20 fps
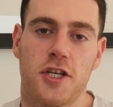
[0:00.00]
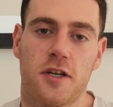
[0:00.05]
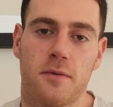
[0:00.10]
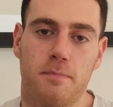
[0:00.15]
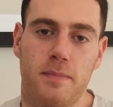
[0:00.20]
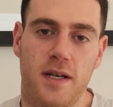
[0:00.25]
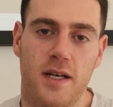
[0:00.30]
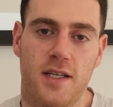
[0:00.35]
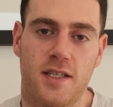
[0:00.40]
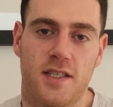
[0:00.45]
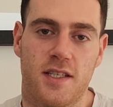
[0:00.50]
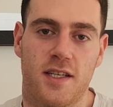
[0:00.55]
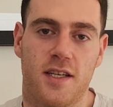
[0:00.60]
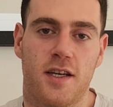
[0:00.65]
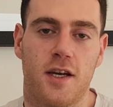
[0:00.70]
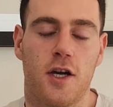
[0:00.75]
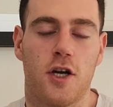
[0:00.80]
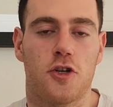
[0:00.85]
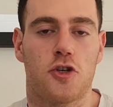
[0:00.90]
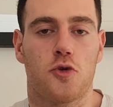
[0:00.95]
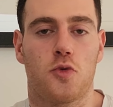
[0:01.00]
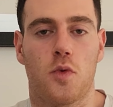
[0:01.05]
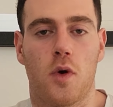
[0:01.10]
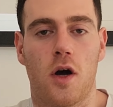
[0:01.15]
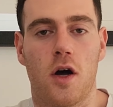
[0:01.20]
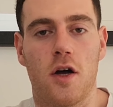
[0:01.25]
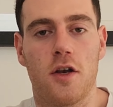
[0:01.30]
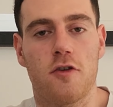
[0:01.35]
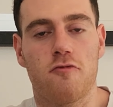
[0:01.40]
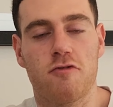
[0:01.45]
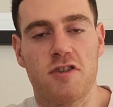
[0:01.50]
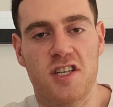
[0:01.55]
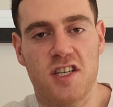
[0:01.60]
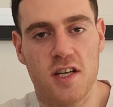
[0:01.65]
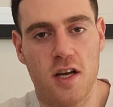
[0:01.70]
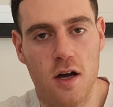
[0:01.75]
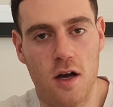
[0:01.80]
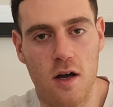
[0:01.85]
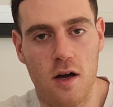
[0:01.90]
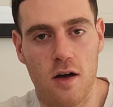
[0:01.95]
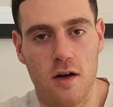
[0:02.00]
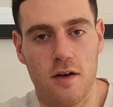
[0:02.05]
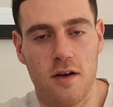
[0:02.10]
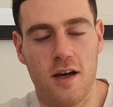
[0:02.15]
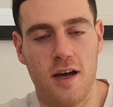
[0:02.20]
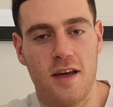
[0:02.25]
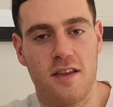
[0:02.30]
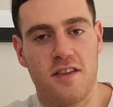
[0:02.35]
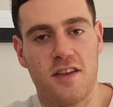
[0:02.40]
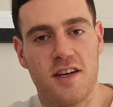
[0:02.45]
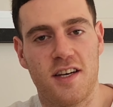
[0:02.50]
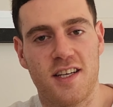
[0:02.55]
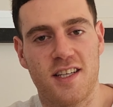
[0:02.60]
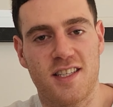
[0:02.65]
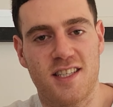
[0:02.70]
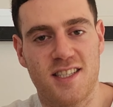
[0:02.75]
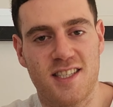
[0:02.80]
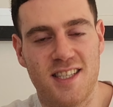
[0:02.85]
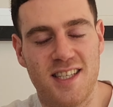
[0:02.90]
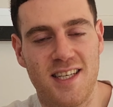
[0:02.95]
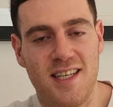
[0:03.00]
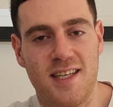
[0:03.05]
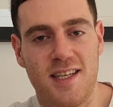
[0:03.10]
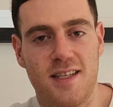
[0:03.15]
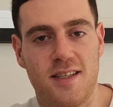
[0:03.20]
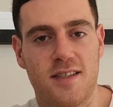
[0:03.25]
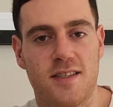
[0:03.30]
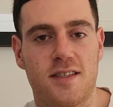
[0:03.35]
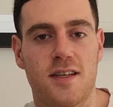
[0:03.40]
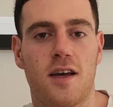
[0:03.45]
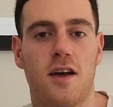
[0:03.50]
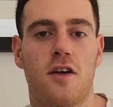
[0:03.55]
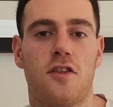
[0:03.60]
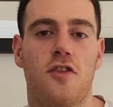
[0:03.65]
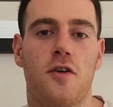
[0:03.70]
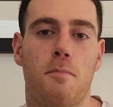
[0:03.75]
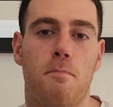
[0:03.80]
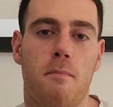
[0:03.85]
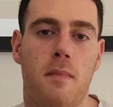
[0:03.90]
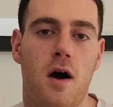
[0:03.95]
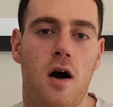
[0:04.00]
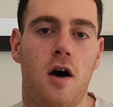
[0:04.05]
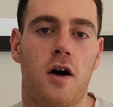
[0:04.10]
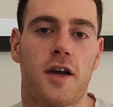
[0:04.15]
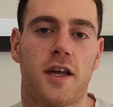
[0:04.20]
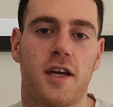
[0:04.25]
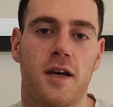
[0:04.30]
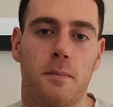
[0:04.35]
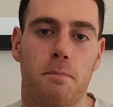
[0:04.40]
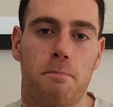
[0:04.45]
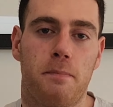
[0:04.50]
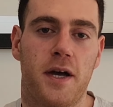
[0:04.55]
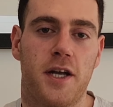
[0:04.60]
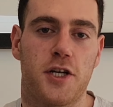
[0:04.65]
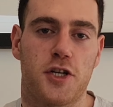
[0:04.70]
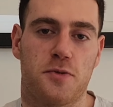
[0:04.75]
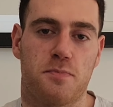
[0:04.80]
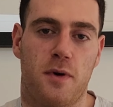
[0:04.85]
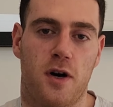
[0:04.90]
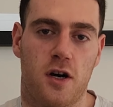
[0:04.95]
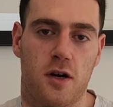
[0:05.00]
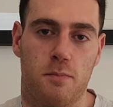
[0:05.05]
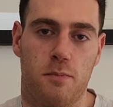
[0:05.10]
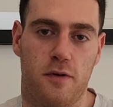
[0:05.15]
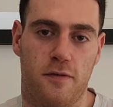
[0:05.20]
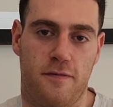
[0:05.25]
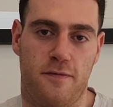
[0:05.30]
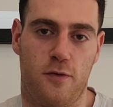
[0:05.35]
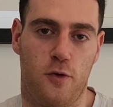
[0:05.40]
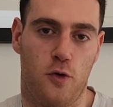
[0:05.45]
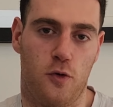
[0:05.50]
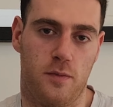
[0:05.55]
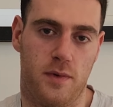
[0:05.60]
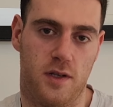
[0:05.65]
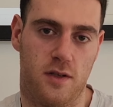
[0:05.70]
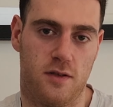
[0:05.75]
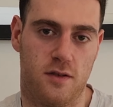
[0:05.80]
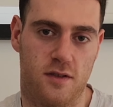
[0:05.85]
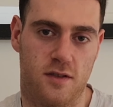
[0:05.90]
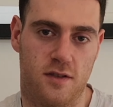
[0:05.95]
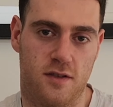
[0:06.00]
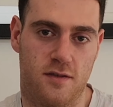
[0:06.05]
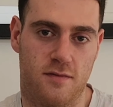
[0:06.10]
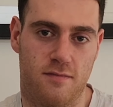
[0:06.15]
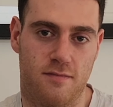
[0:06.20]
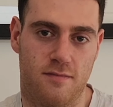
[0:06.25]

ability to earn a return that exceeds the market benchmark performance.